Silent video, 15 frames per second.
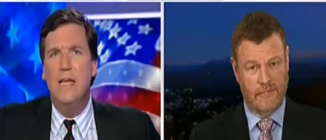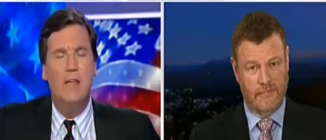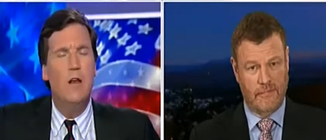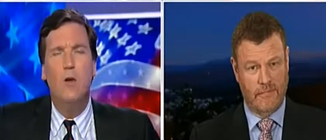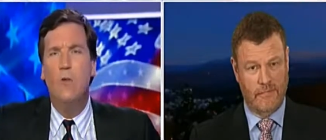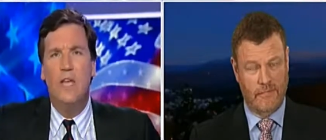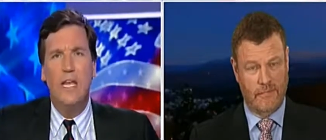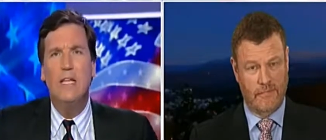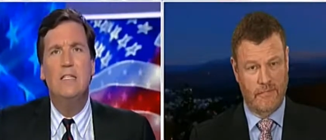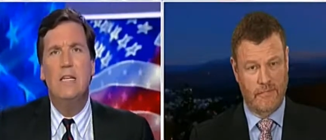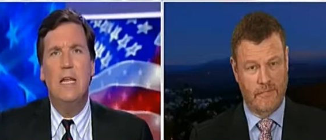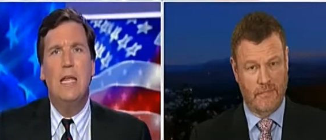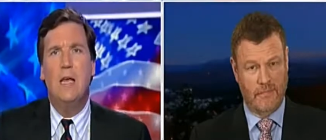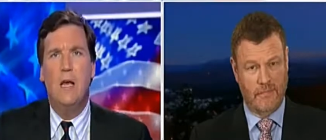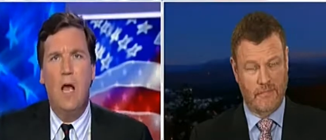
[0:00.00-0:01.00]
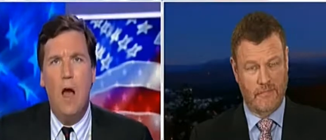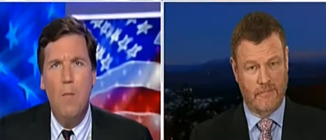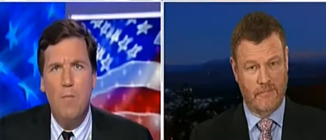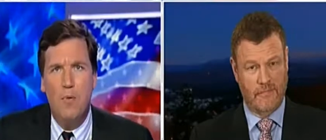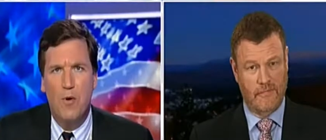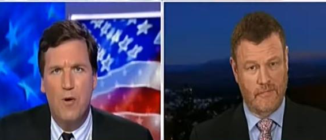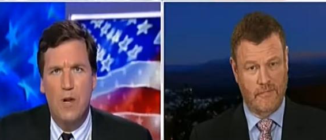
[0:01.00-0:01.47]
Speaker 1: you know, isn't
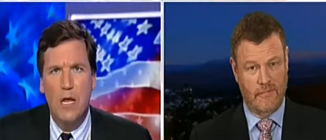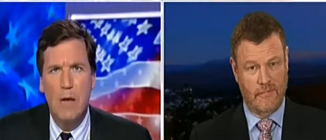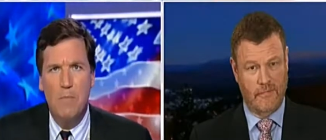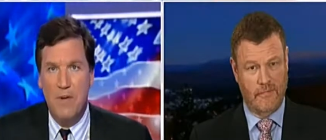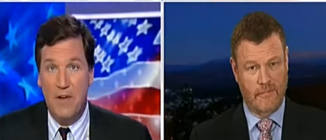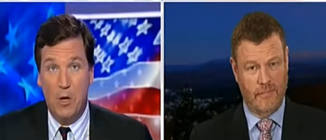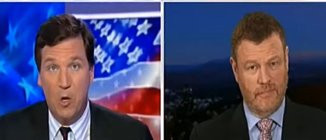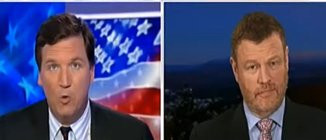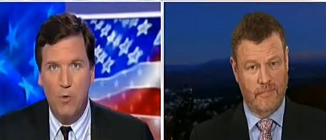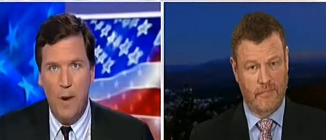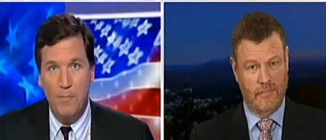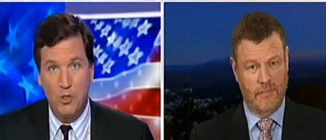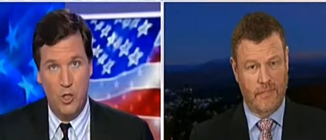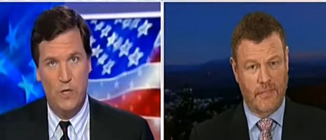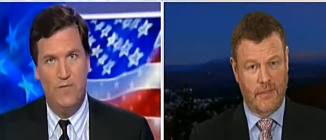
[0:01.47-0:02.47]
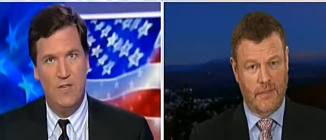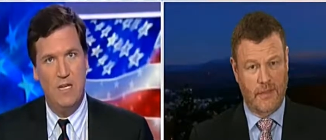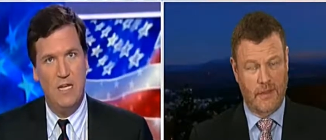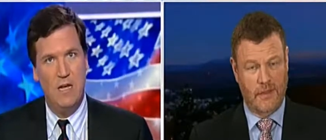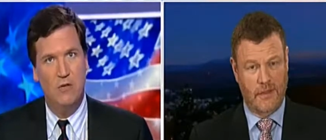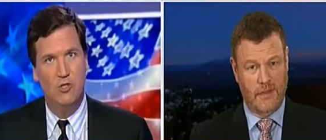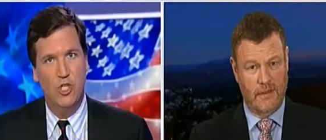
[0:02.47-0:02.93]
encumbered by the corruption of the
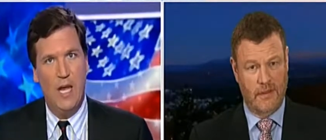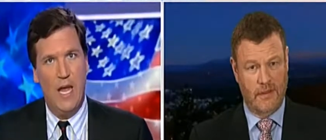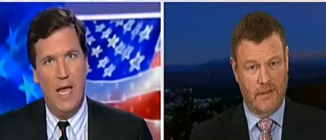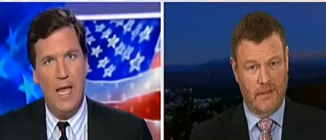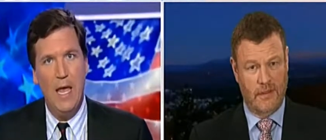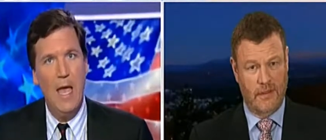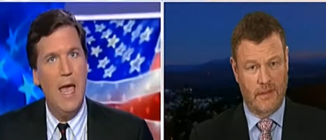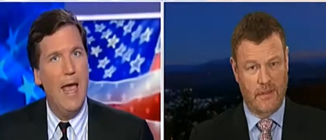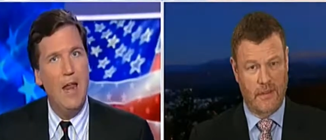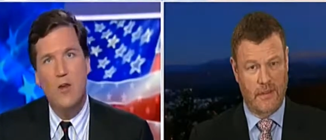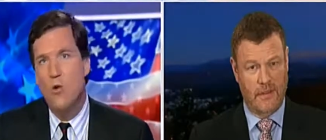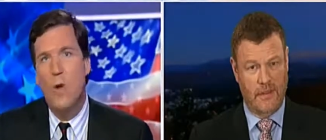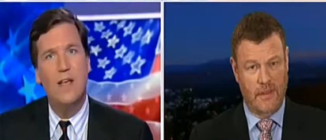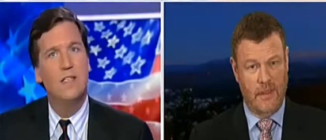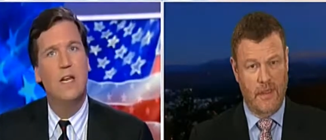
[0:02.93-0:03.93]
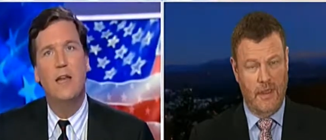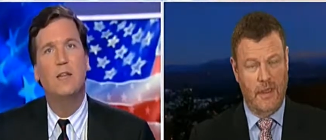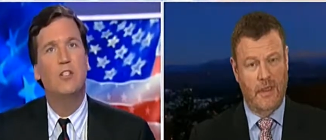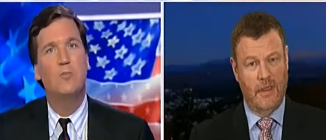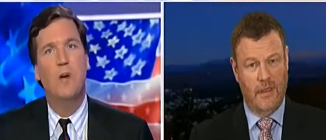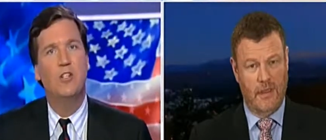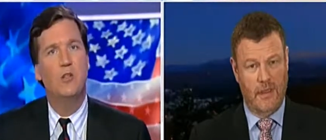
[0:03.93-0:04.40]
DOJ and who has an
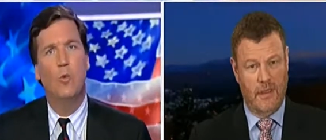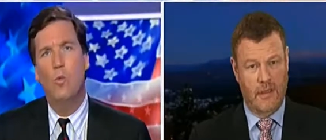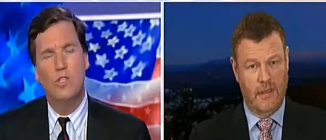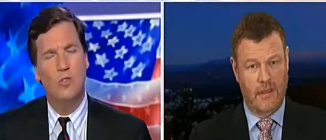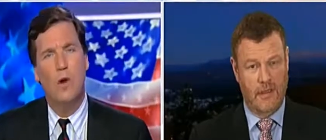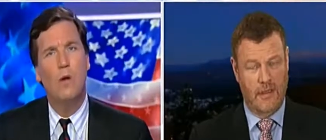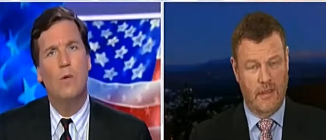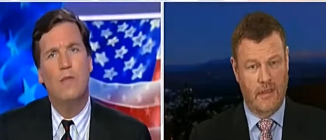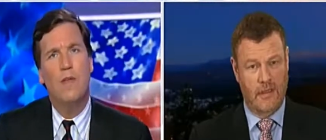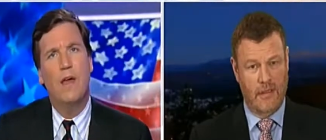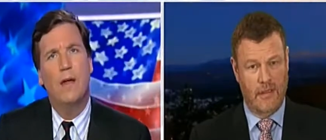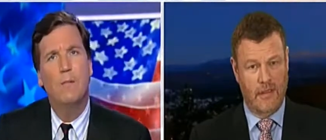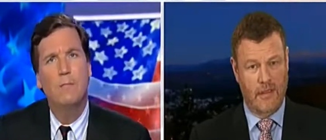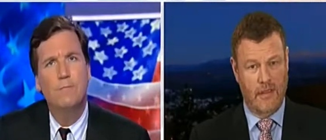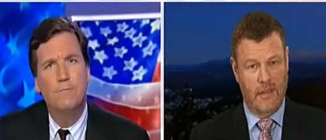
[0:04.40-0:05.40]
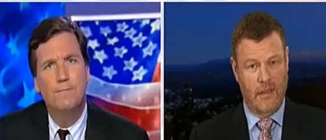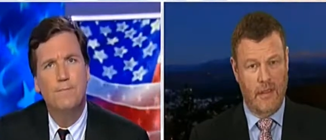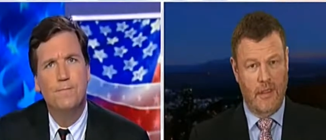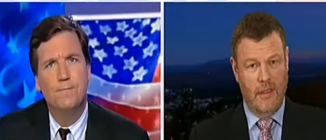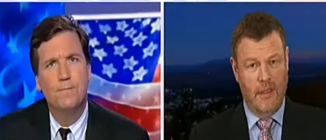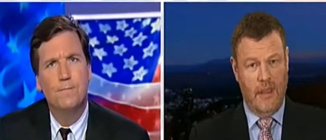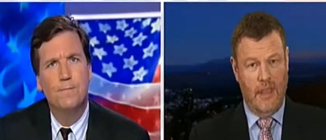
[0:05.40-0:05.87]
endless budget. What's wrong with that?
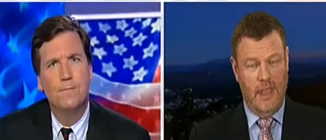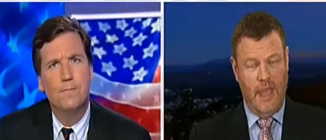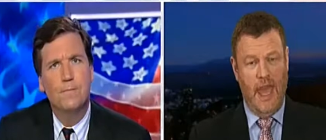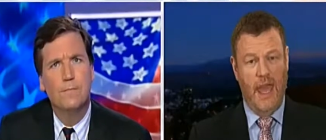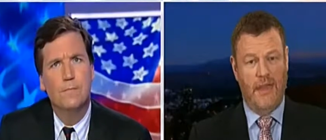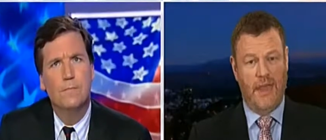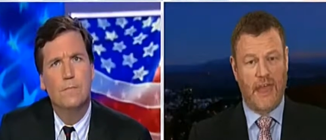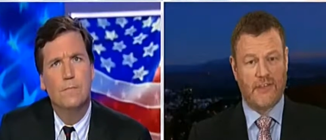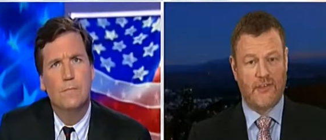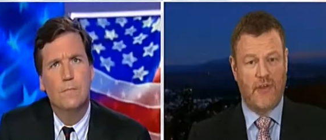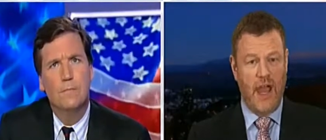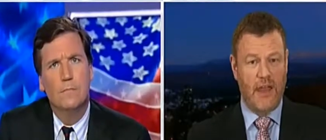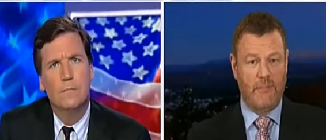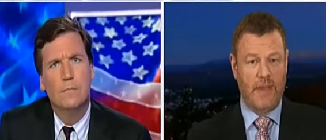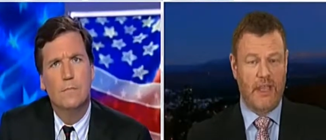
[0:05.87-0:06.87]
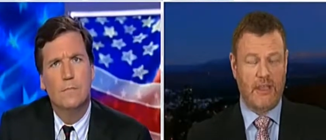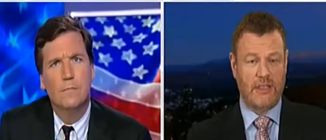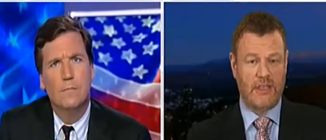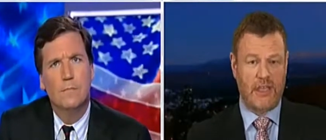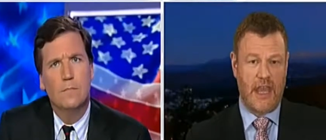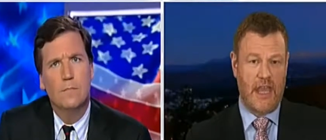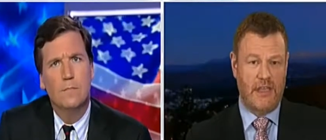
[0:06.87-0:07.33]
Speaker 2: Yeah, that's right,
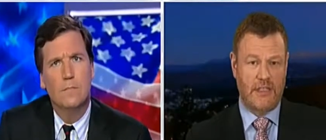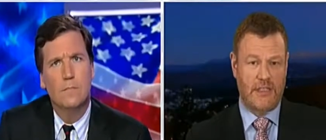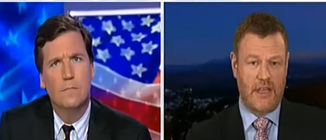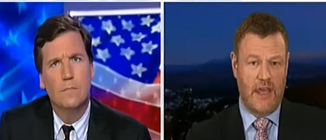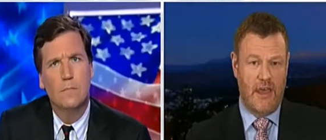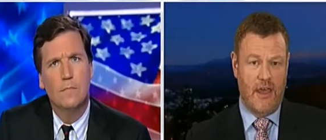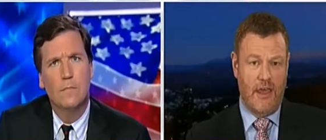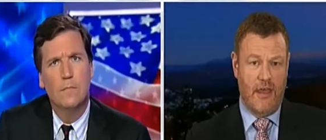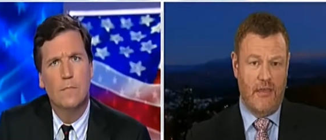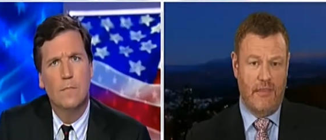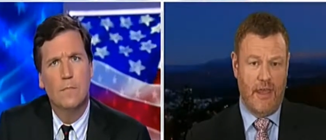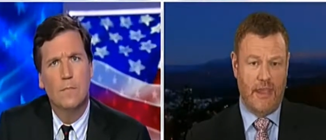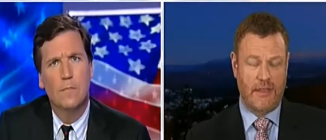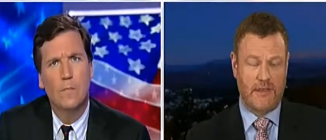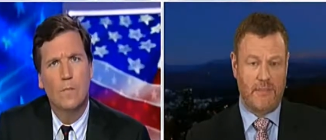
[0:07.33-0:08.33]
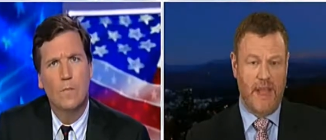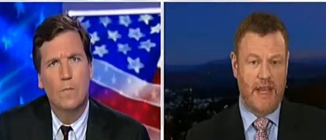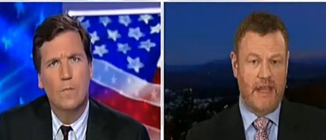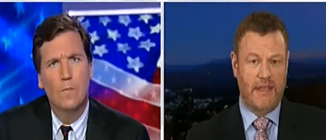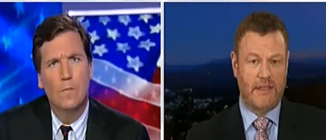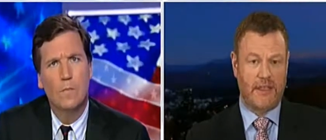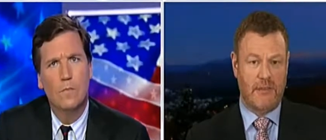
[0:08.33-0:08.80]
because there's, uh, there's
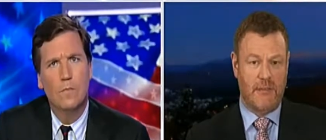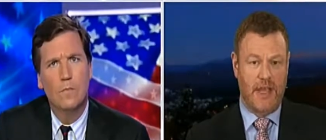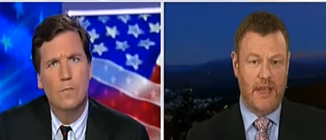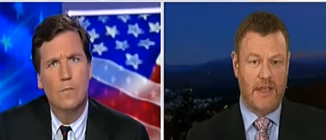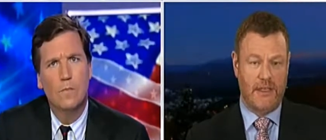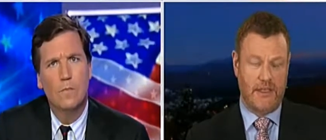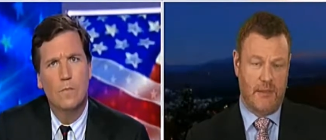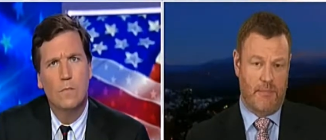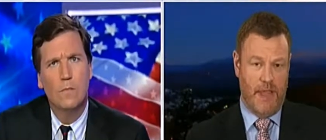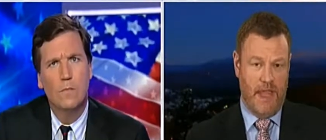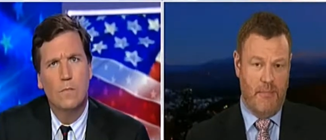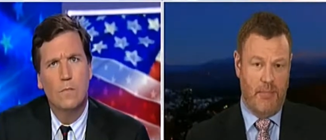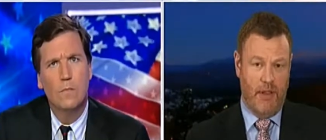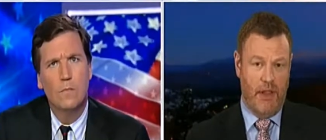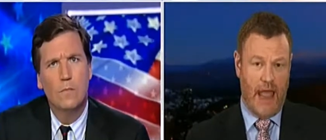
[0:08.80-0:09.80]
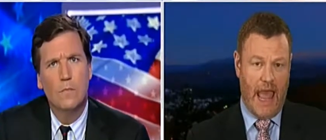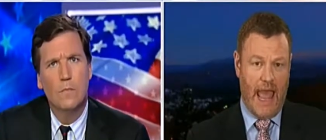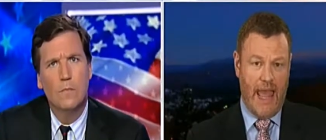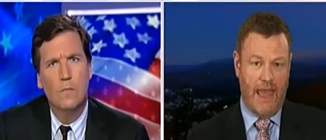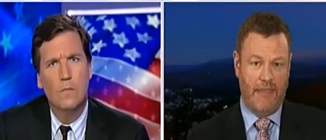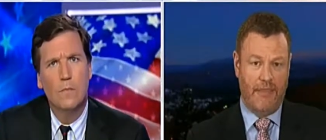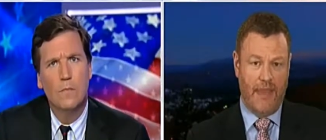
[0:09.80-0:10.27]
millions and millions of people,
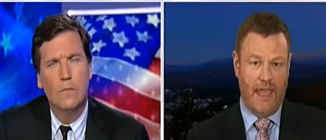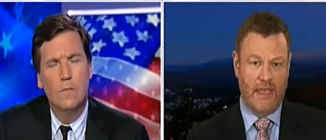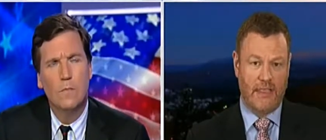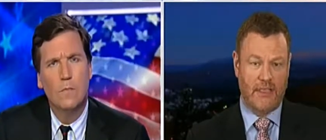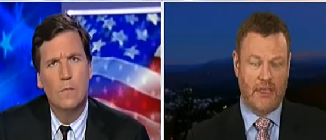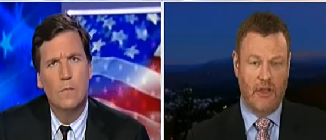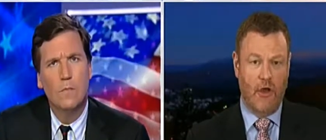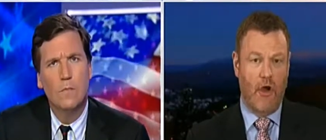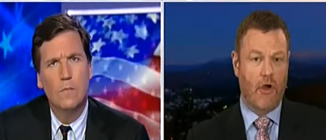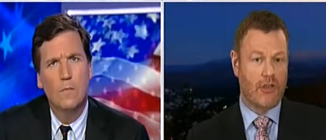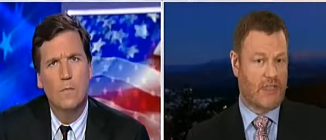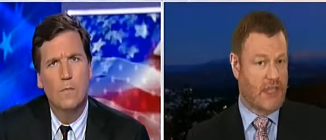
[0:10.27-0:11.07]
and there's laws